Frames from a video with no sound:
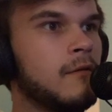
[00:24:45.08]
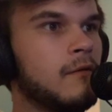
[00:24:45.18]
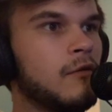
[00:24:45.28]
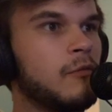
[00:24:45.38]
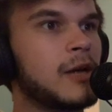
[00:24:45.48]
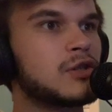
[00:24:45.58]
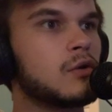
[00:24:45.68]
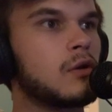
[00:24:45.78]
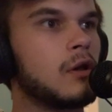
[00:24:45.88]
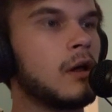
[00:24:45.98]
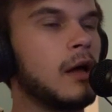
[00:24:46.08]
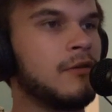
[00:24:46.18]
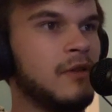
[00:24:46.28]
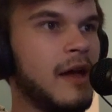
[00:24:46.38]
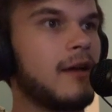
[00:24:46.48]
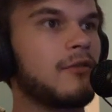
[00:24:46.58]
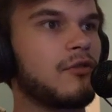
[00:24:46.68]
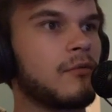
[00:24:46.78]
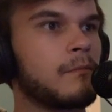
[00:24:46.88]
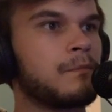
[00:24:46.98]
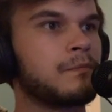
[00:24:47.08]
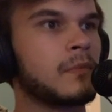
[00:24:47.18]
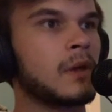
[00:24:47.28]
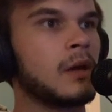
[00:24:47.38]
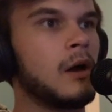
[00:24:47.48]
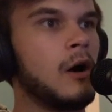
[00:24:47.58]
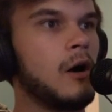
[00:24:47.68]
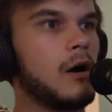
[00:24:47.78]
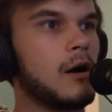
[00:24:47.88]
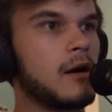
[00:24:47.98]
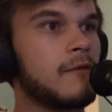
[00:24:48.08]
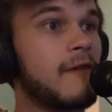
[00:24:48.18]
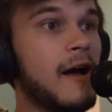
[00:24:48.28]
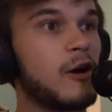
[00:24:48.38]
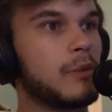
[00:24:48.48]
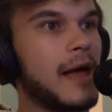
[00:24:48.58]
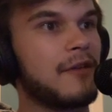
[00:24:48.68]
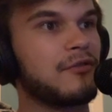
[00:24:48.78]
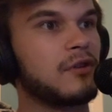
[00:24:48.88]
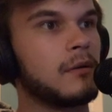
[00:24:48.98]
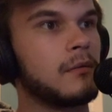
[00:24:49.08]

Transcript: Special attacks are Fire Blast,